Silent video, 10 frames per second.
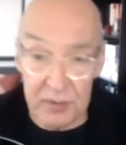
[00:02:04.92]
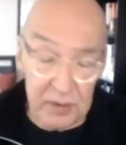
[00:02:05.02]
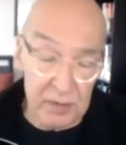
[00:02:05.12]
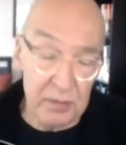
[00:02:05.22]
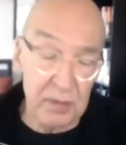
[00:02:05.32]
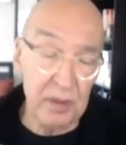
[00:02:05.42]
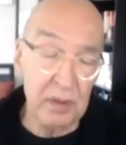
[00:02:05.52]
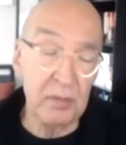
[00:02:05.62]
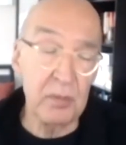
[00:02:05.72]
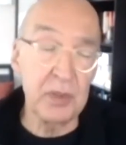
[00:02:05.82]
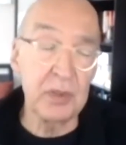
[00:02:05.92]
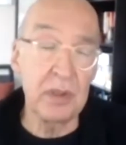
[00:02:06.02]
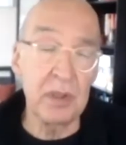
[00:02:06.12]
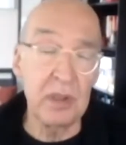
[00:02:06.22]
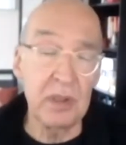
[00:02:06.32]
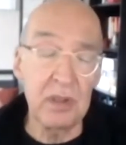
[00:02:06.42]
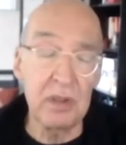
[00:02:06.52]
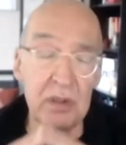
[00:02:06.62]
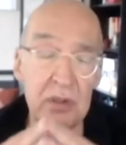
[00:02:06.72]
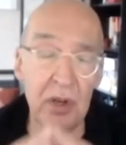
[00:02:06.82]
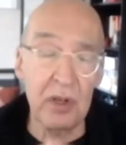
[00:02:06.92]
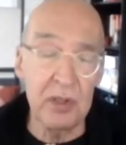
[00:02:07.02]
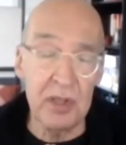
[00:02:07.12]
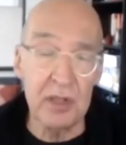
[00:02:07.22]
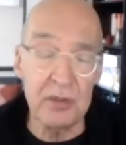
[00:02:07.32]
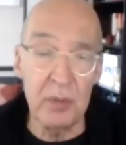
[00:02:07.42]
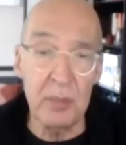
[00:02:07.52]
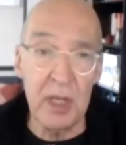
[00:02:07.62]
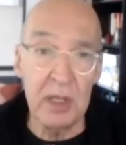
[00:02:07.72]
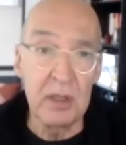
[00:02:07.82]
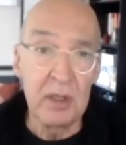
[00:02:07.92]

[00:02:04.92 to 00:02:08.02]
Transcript: uh, uh, which target that domain.